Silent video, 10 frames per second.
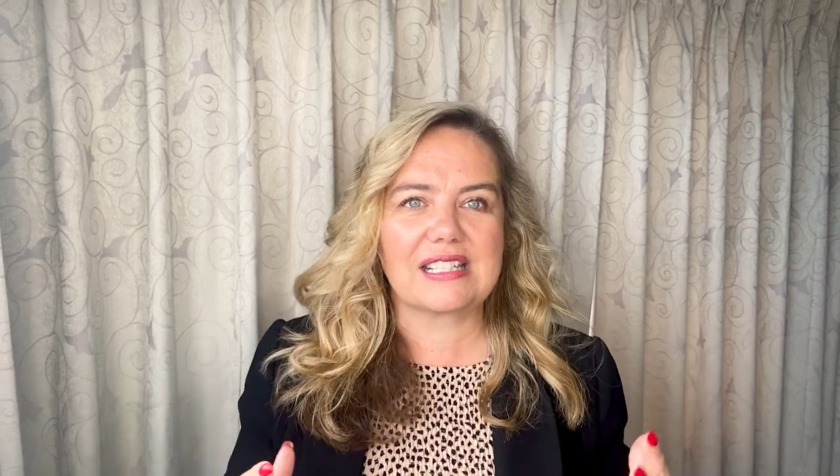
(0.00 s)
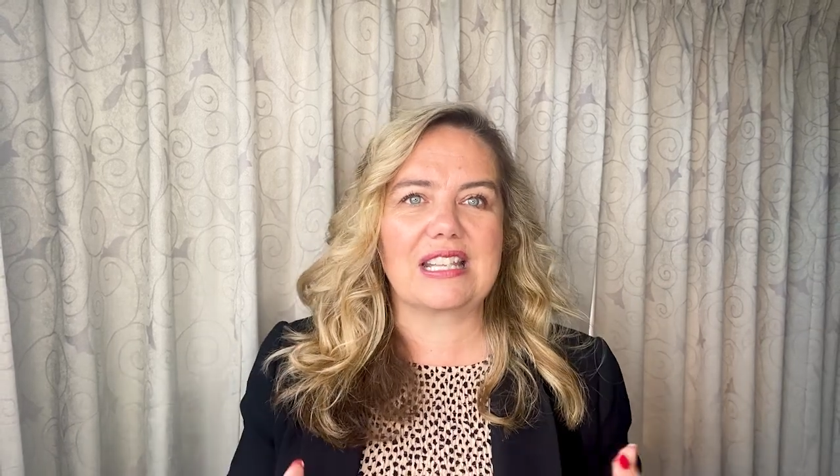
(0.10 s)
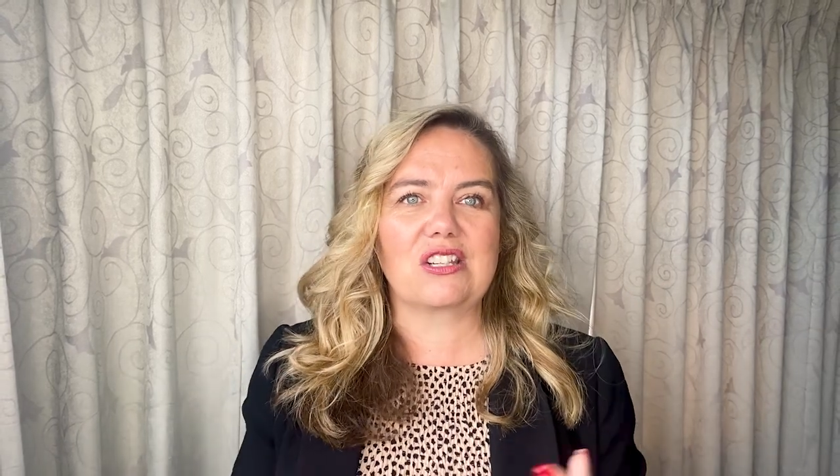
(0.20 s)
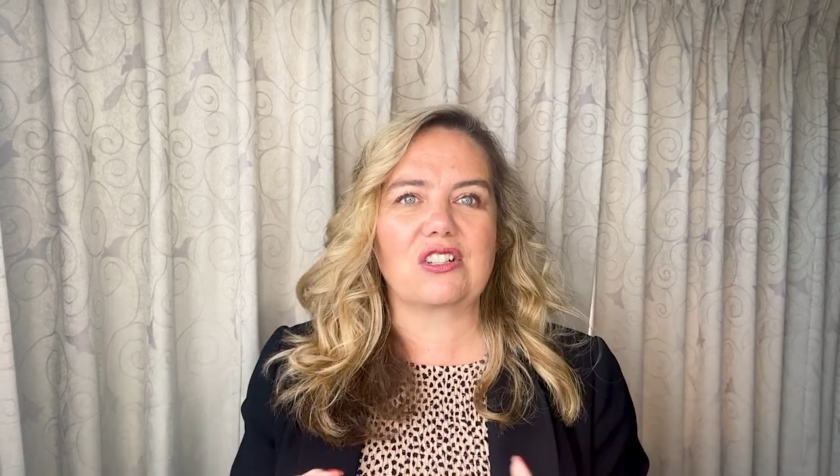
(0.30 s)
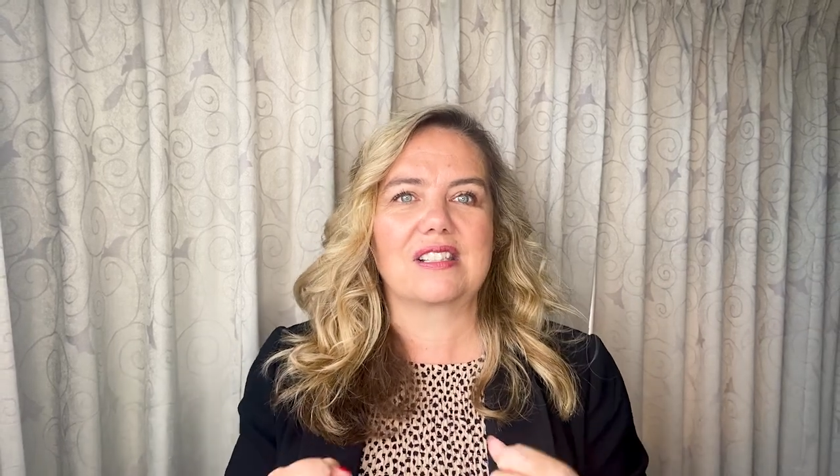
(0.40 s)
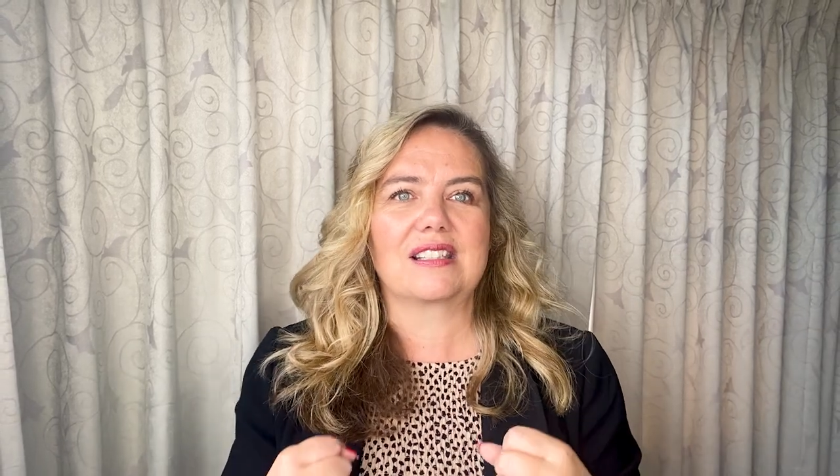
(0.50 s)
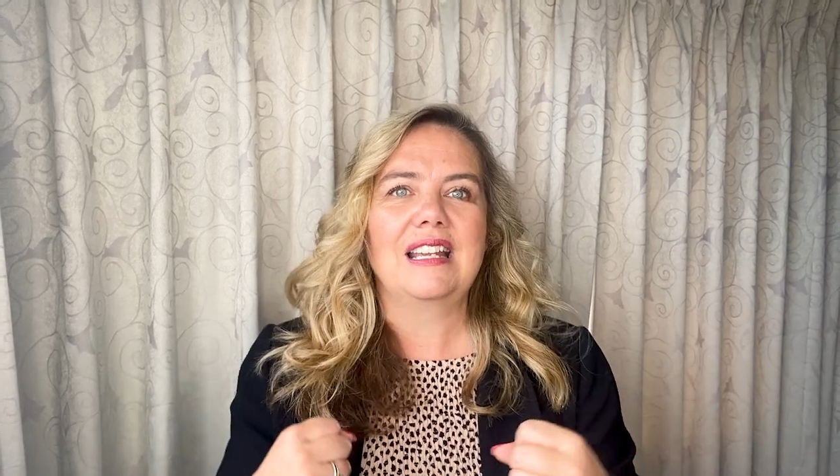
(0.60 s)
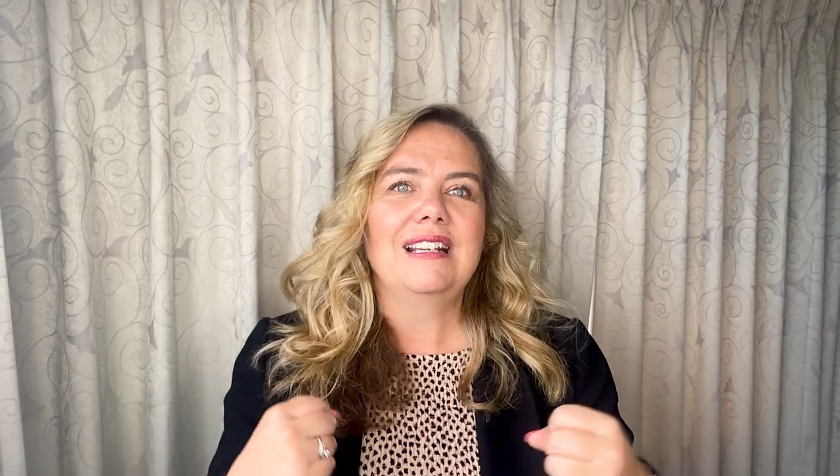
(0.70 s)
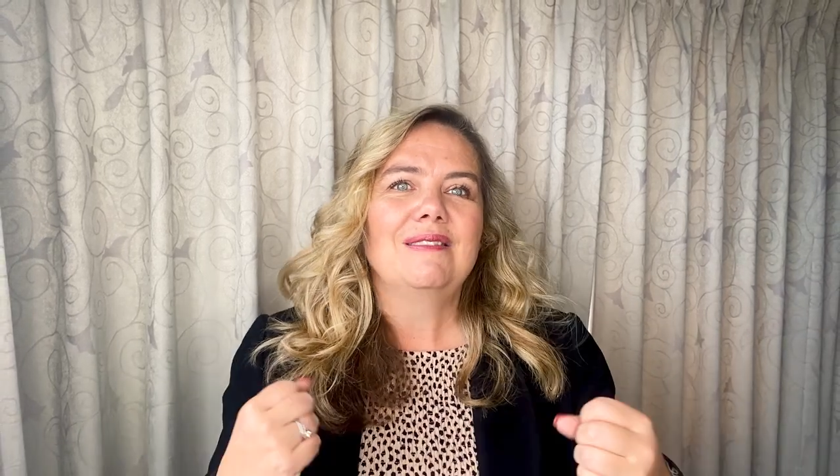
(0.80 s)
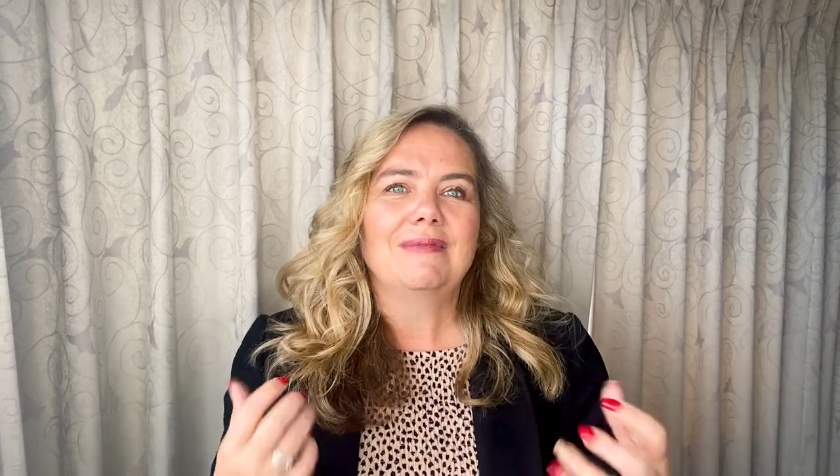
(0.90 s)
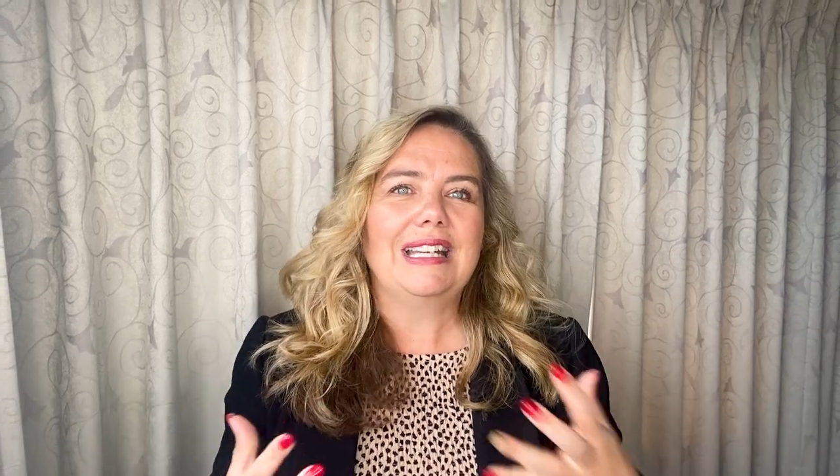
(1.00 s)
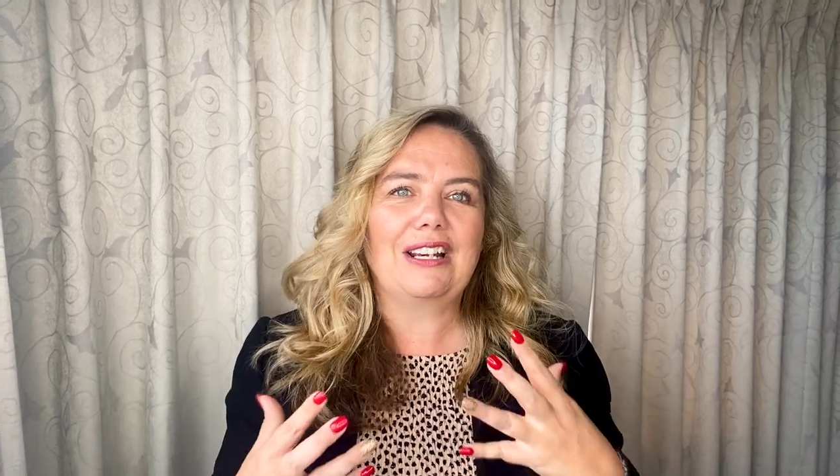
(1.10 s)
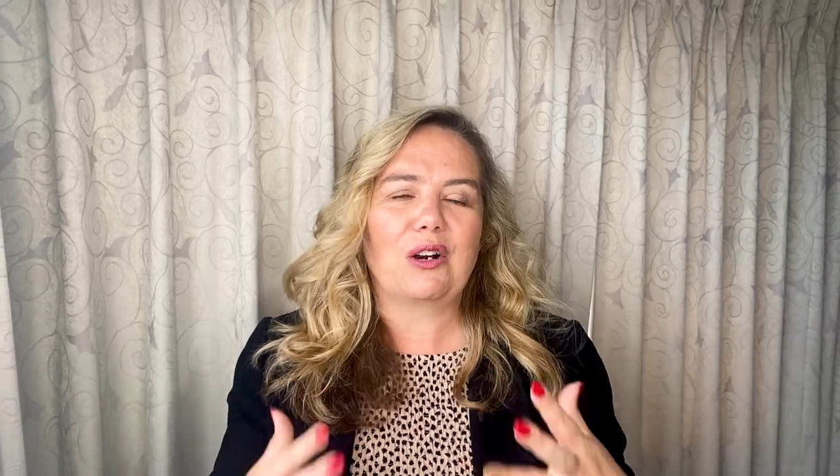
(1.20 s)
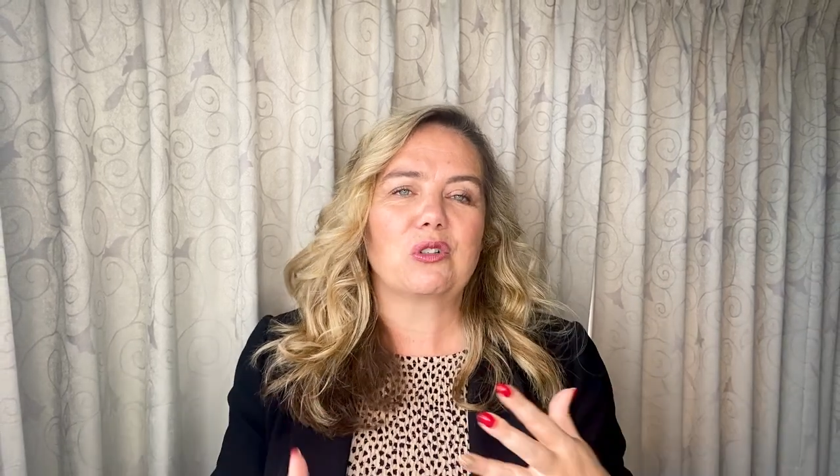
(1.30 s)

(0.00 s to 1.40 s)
And it's just, you know,